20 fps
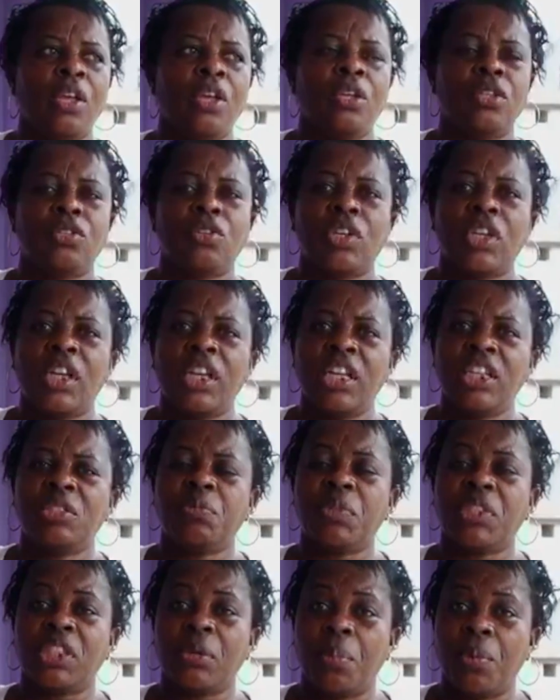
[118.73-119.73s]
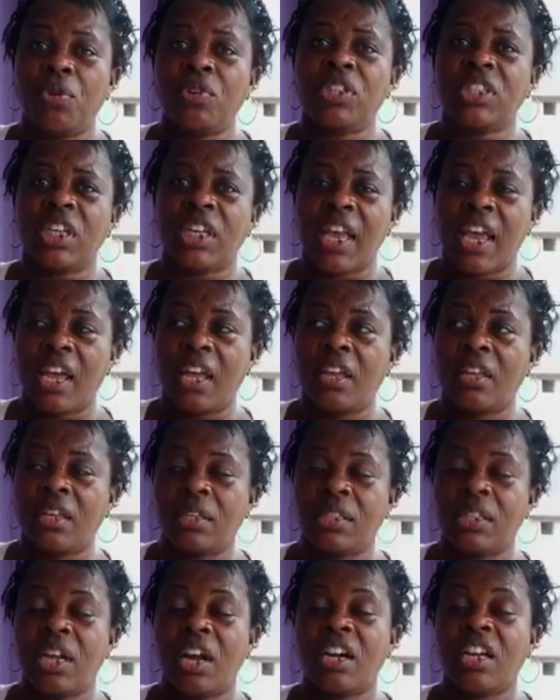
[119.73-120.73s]
So the lease was supposed to
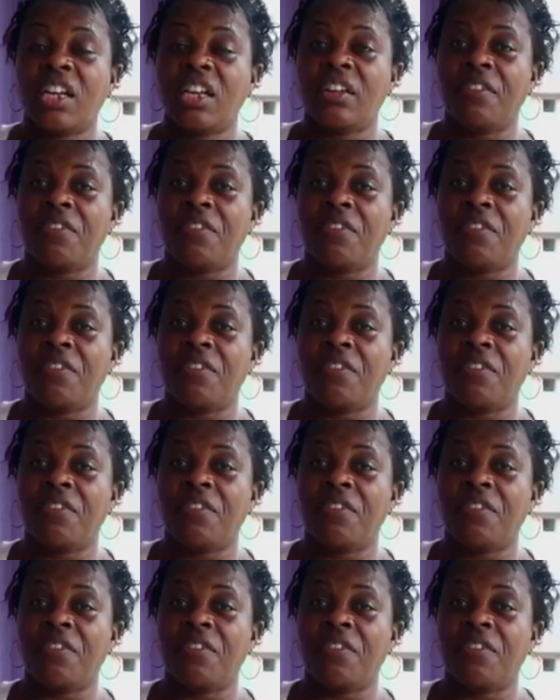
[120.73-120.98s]
start in